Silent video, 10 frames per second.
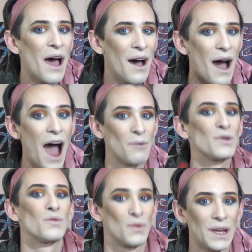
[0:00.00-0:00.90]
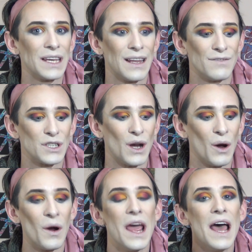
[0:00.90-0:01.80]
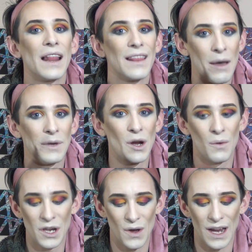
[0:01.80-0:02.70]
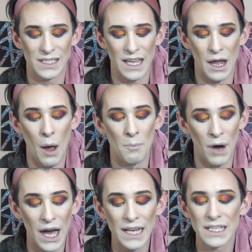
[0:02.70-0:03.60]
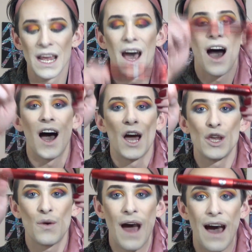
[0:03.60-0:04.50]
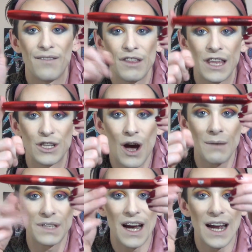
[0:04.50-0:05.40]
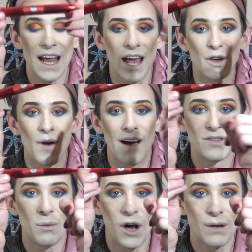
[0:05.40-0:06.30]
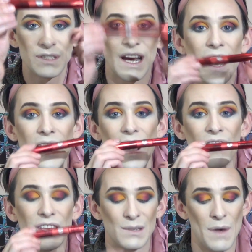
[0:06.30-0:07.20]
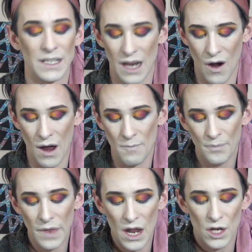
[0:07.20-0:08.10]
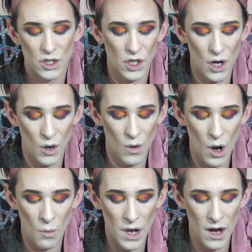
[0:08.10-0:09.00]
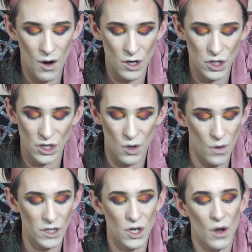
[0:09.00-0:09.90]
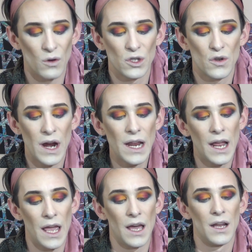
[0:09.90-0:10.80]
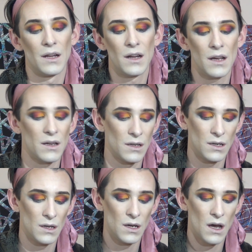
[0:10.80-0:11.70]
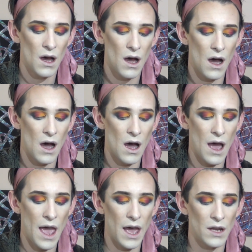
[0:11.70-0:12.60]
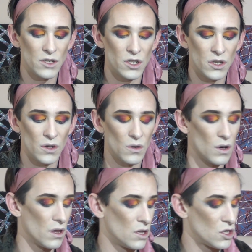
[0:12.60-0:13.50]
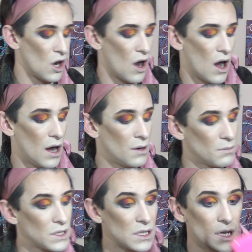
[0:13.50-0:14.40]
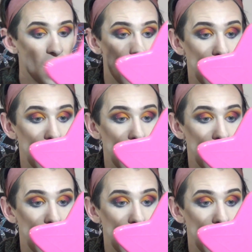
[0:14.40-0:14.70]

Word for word: I would really love to know. Let me know what you guys think. But uh, you have the top side and you have the bottom side of this mascara. So we are just going to go straight in uh, and do the tops.